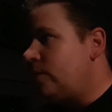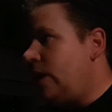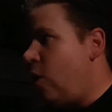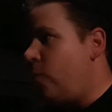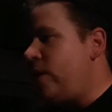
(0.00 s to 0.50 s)

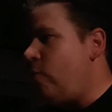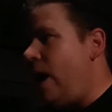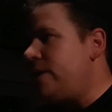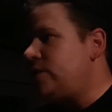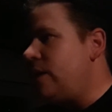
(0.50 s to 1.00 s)
I hope they
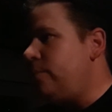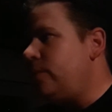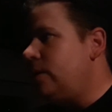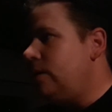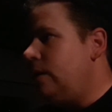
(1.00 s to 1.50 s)
wise up.
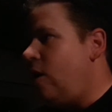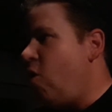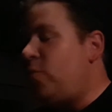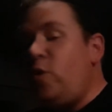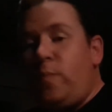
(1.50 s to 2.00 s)
I
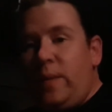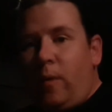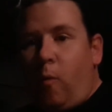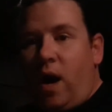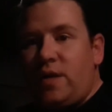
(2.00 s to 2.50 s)
hope you
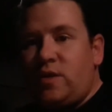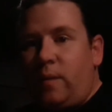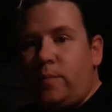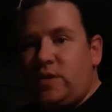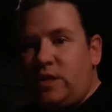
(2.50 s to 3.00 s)
people wise
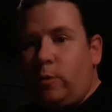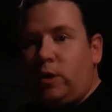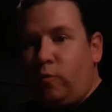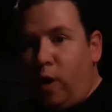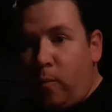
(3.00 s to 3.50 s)
up and see what
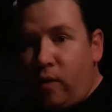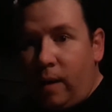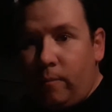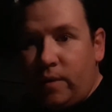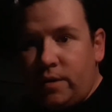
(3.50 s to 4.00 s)
the real
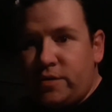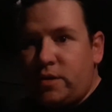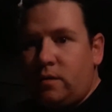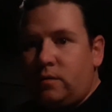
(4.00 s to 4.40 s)
problem is.